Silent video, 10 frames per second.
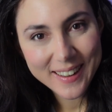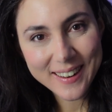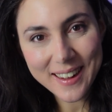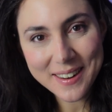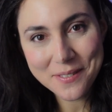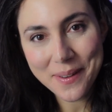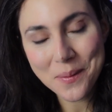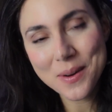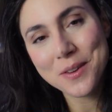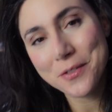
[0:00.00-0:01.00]
Not if I
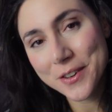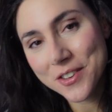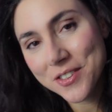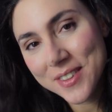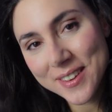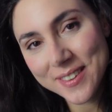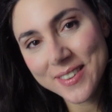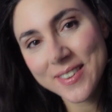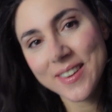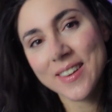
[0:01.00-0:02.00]
want to finish
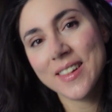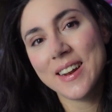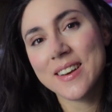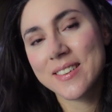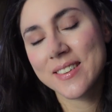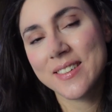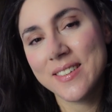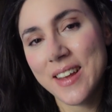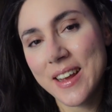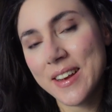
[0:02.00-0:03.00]
this in the next
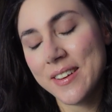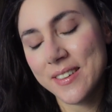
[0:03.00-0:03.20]
day